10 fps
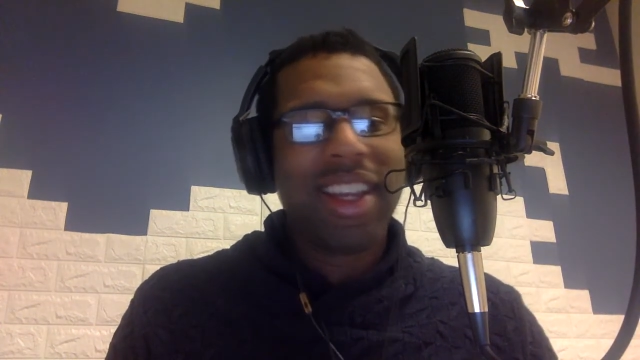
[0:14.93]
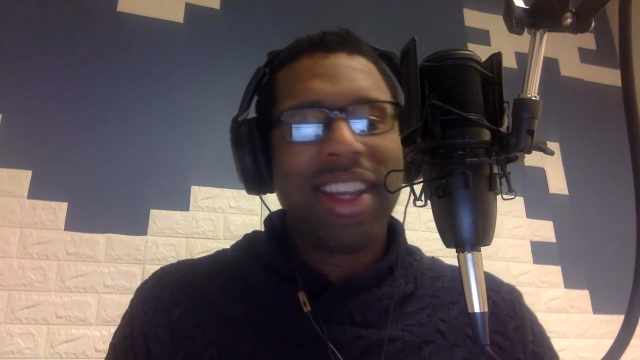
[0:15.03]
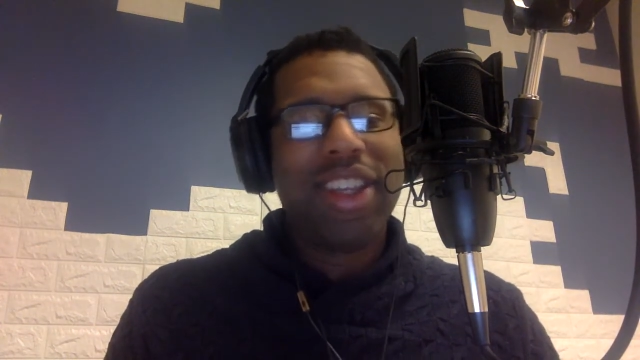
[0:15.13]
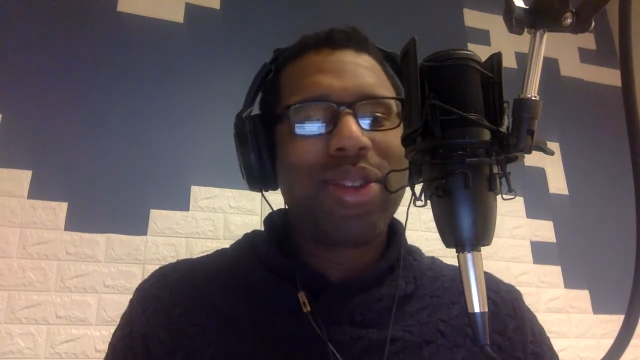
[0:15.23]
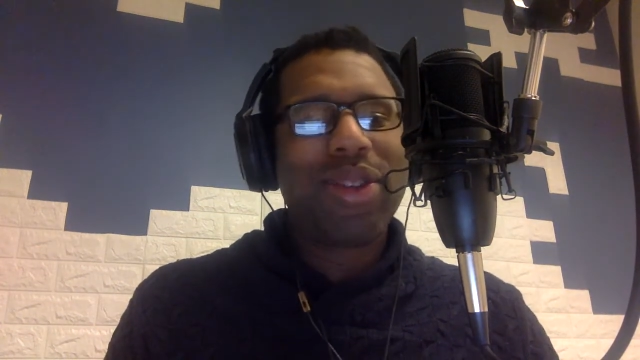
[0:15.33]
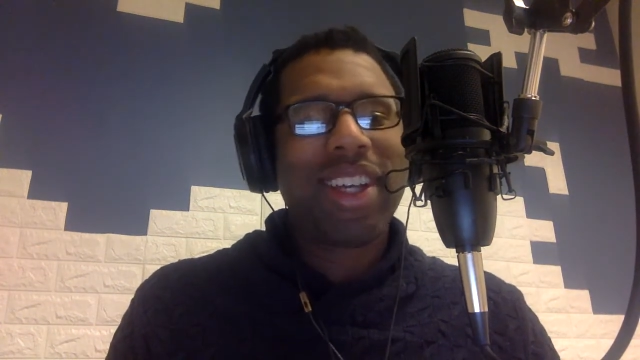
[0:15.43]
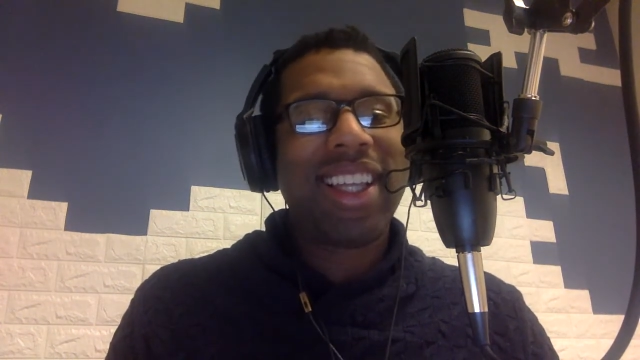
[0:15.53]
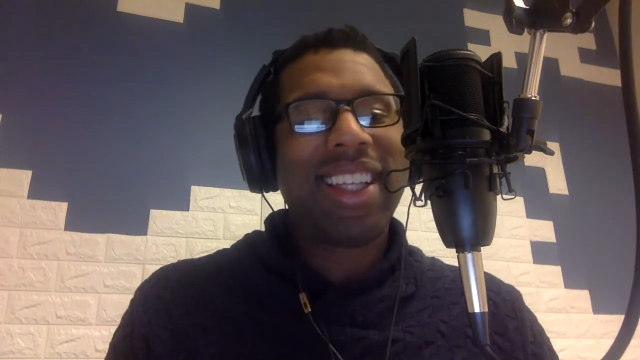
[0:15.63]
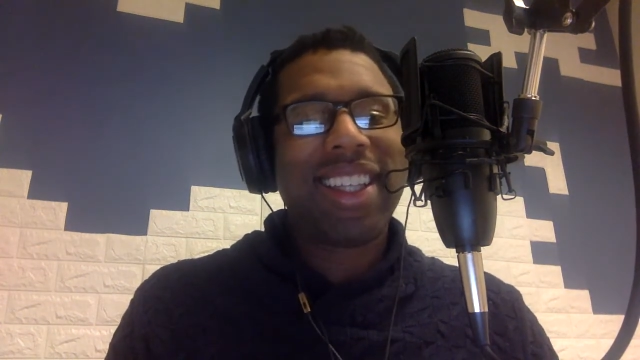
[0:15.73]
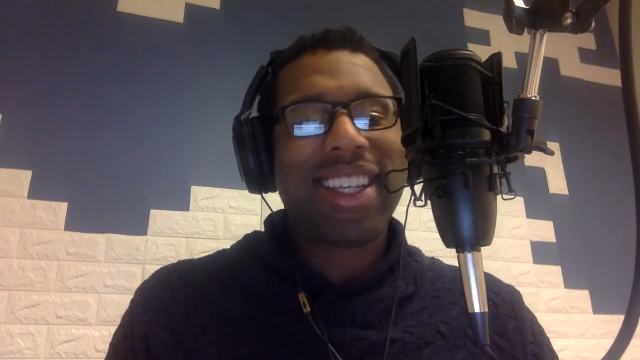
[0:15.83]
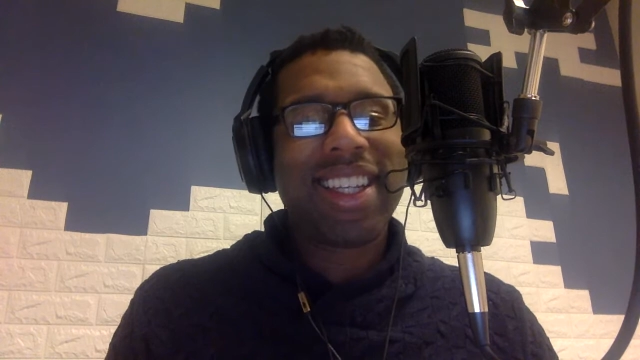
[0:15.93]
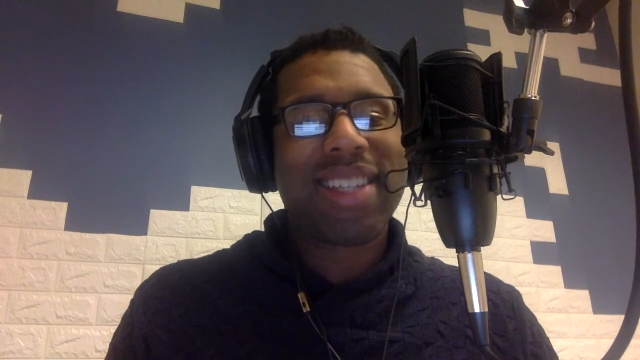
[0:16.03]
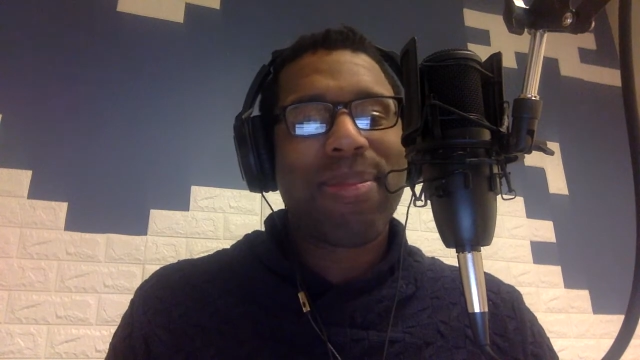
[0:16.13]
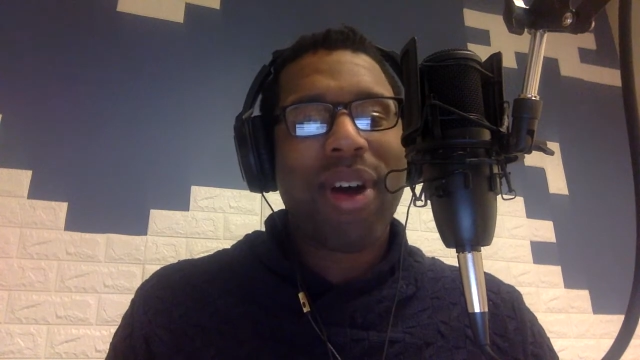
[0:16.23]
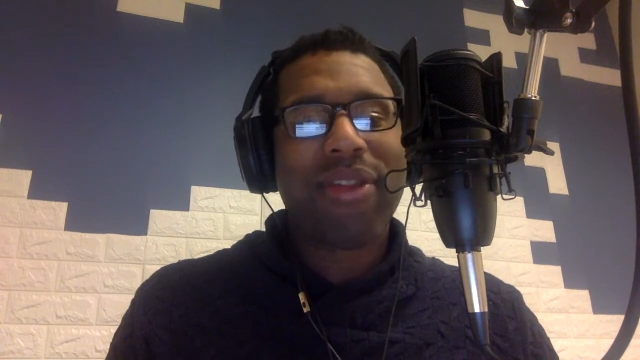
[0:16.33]
Using LinkedIn as
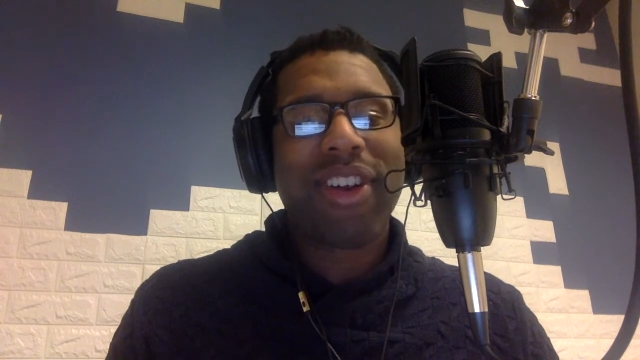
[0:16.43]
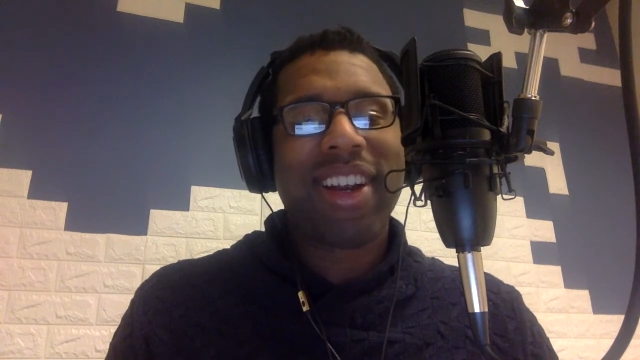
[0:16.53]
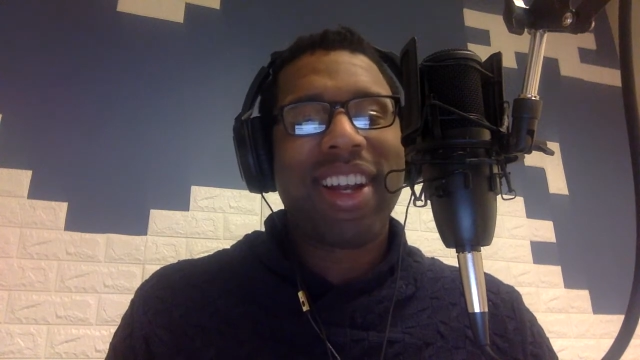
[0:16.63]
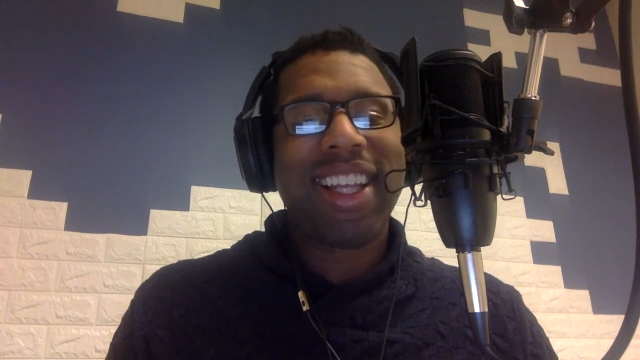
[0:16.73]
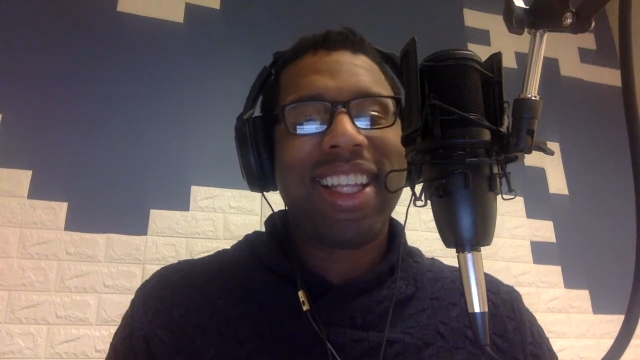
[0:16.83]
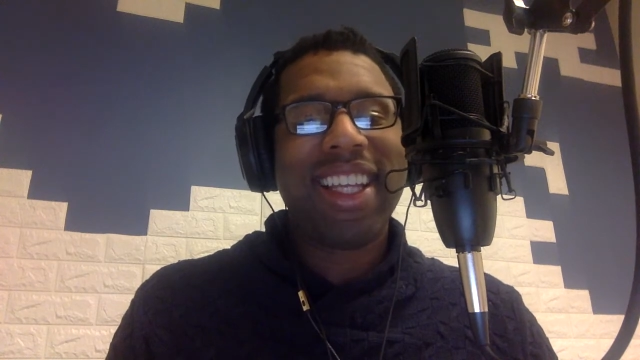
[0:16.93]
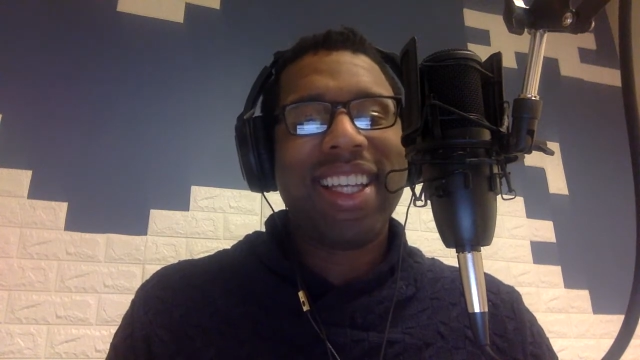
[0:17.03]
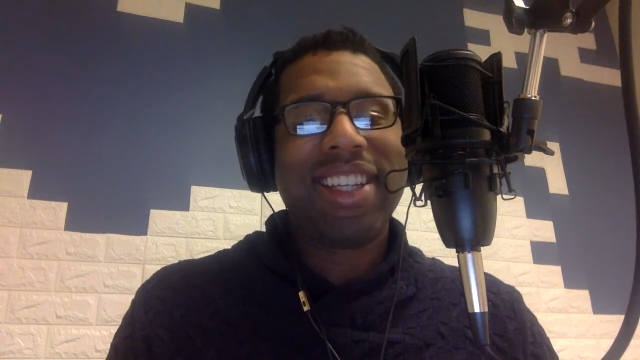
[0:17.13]
part of your lead